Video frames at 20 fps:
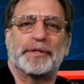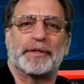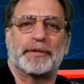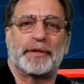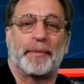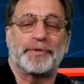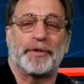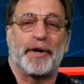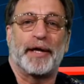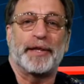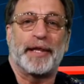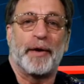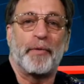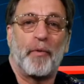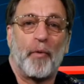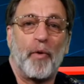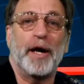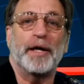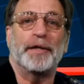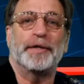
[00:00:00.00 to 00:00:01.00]
they
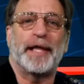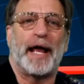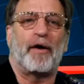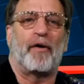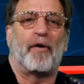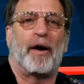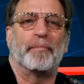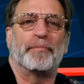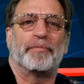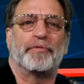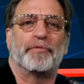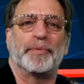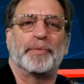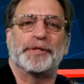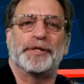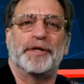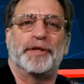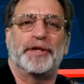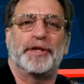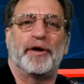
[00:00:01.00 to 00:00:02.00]
warned that armed groups in
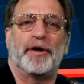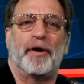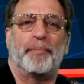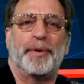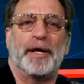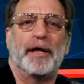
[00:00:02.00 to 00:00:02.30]
Ethiopia